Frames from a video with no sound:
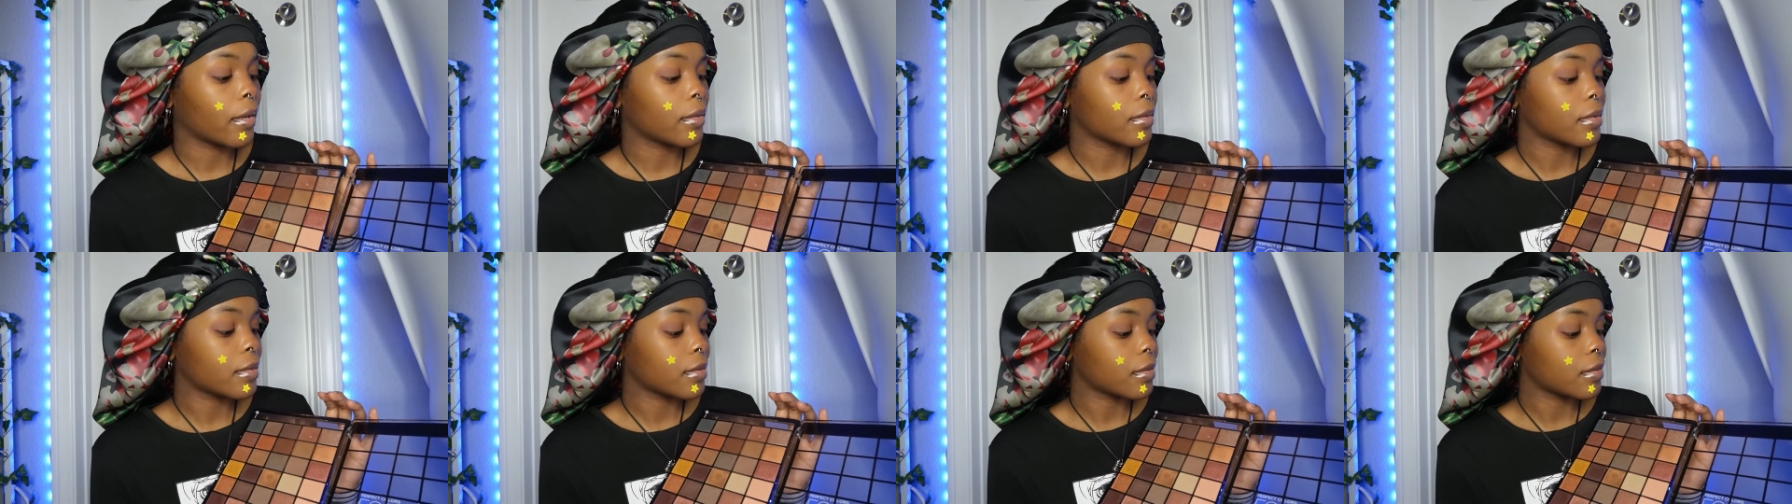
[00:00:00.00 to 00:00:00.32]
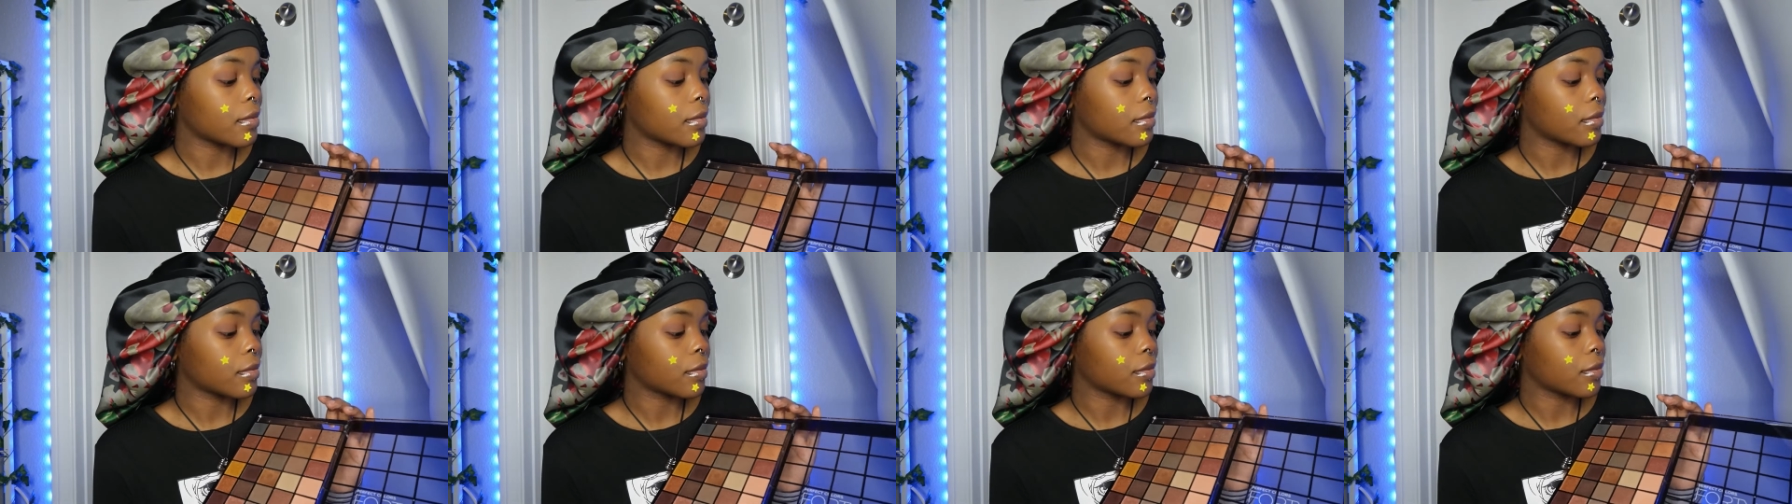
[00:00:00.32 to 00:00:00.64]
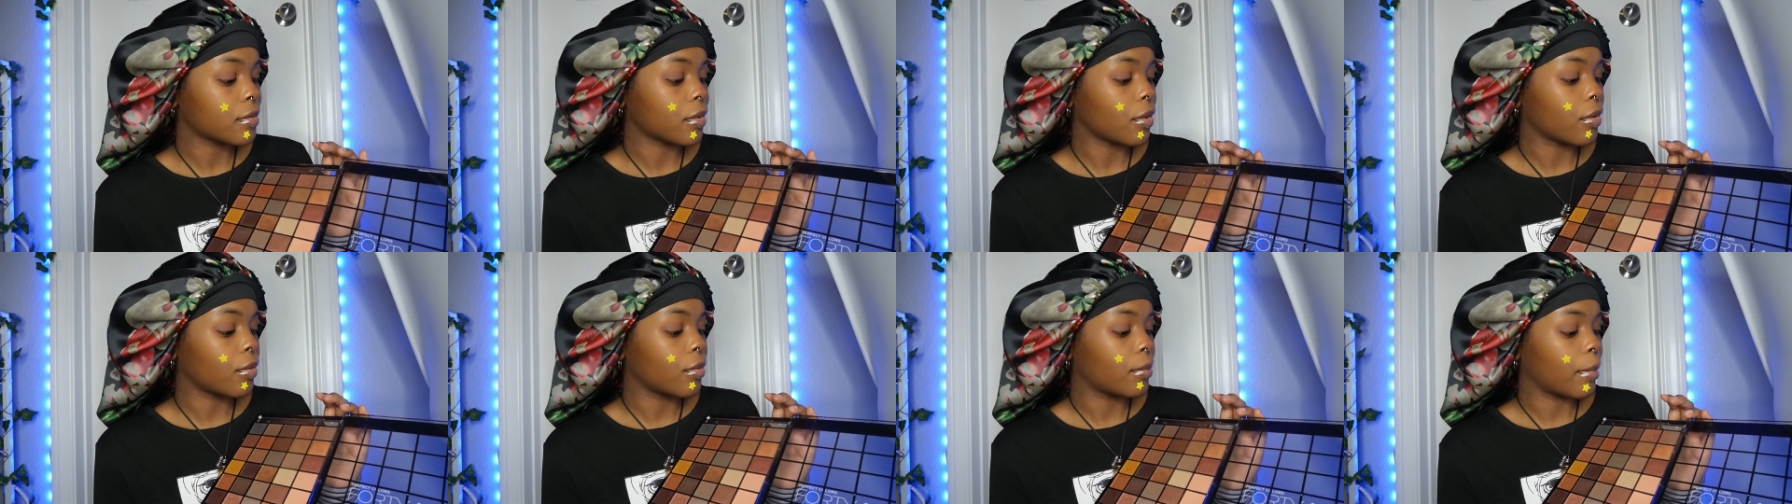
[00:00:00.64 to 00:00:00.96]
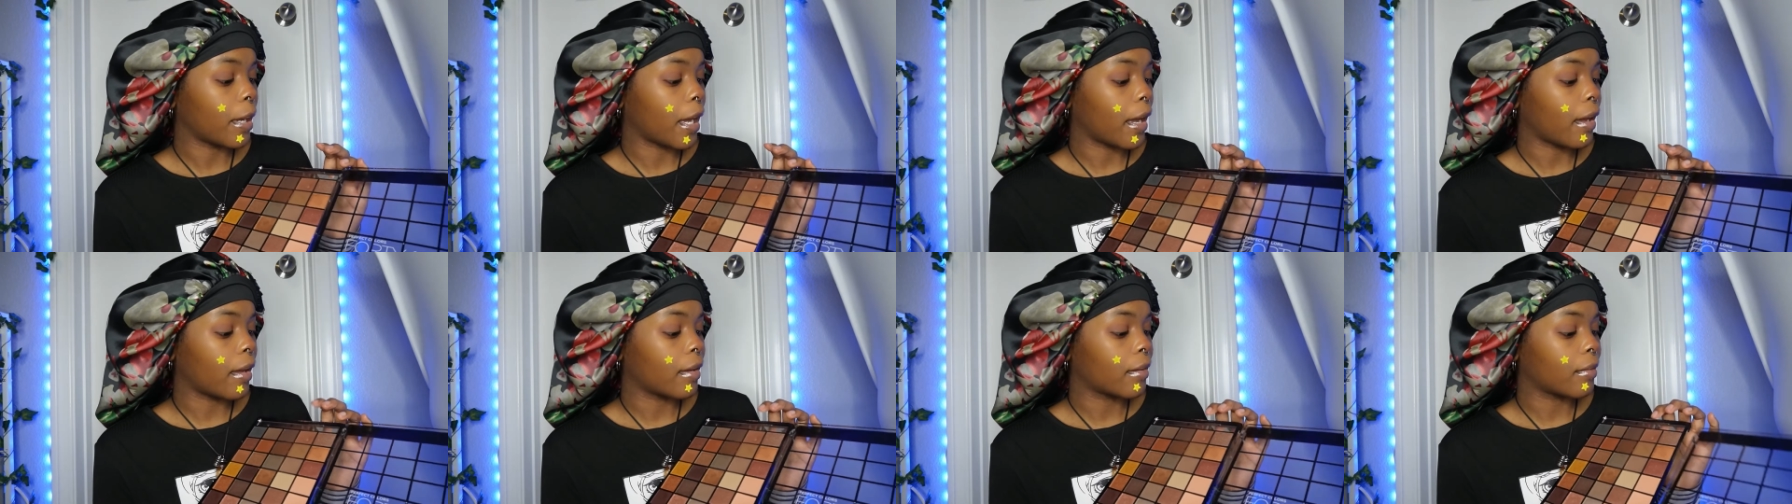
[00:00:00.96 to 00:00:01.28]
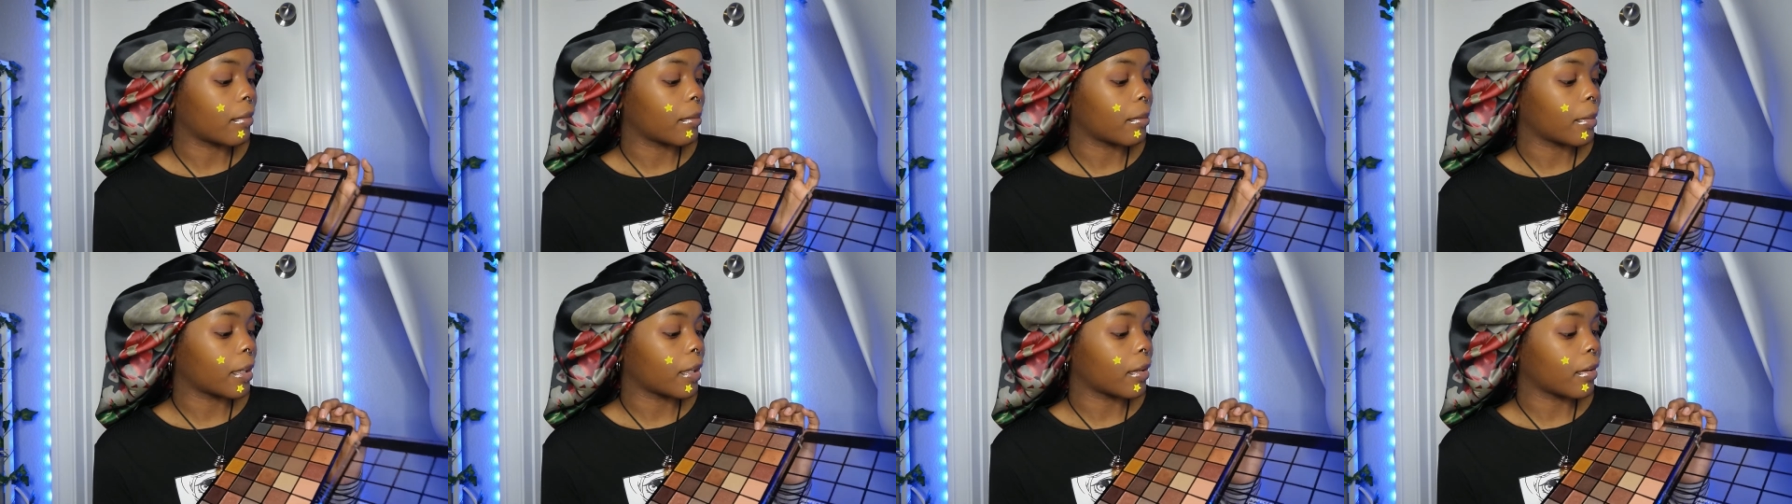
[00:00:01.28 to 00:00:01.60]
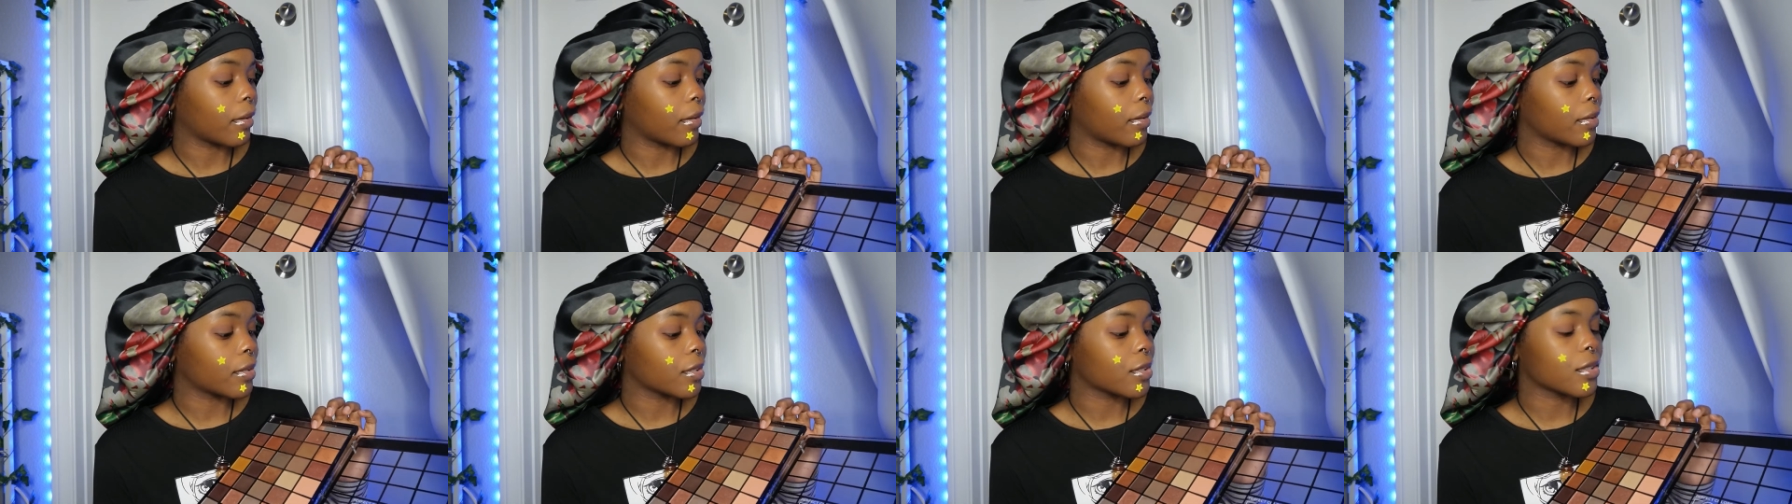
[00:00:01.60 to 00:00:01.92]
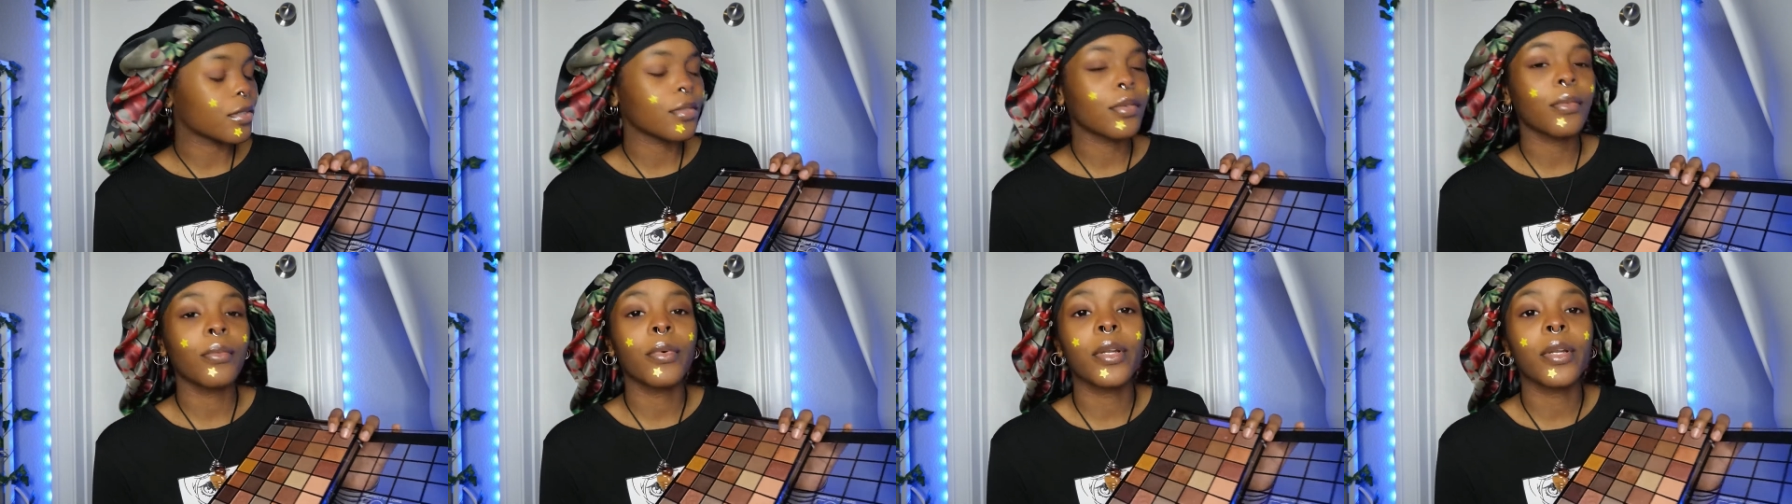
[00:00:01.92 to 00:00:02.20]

So bad. Oh my gosh.